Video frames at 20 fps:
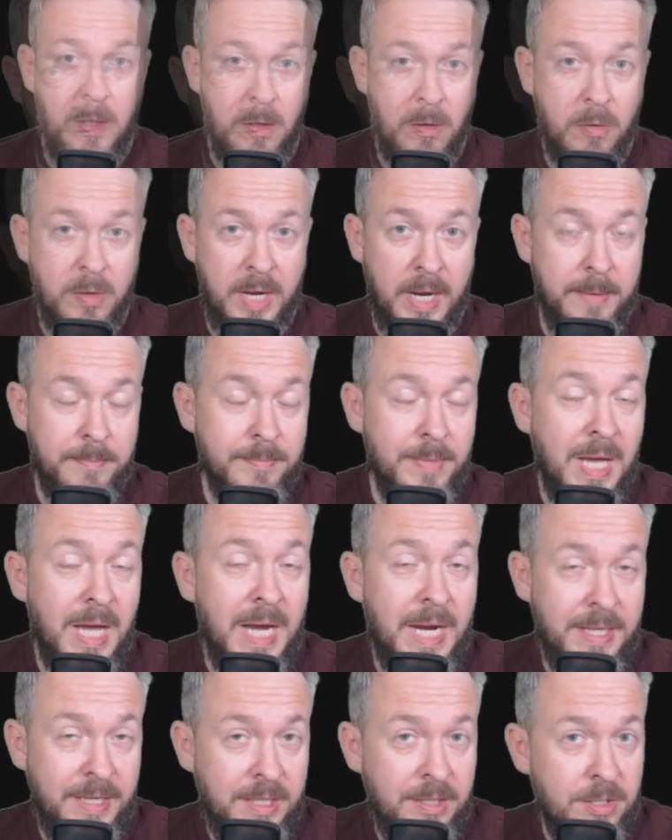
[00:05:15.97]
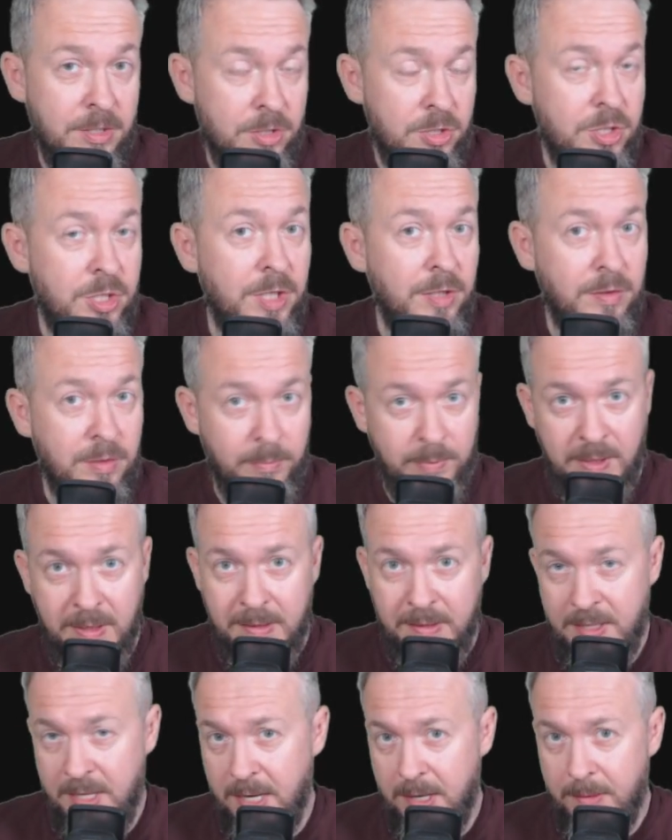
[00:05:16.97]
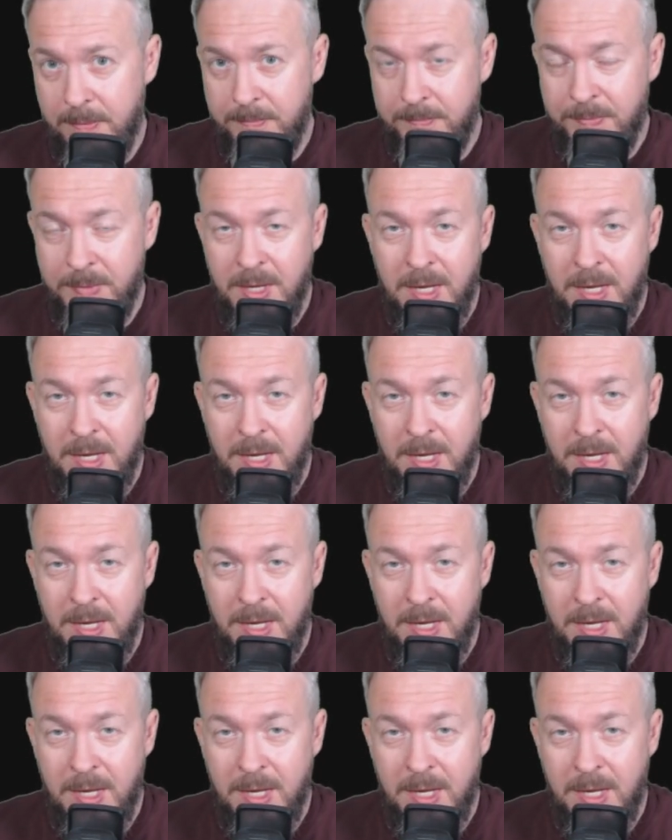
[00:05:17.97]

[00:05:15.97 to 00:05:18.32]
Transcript: Okay, I did cheat a bit now.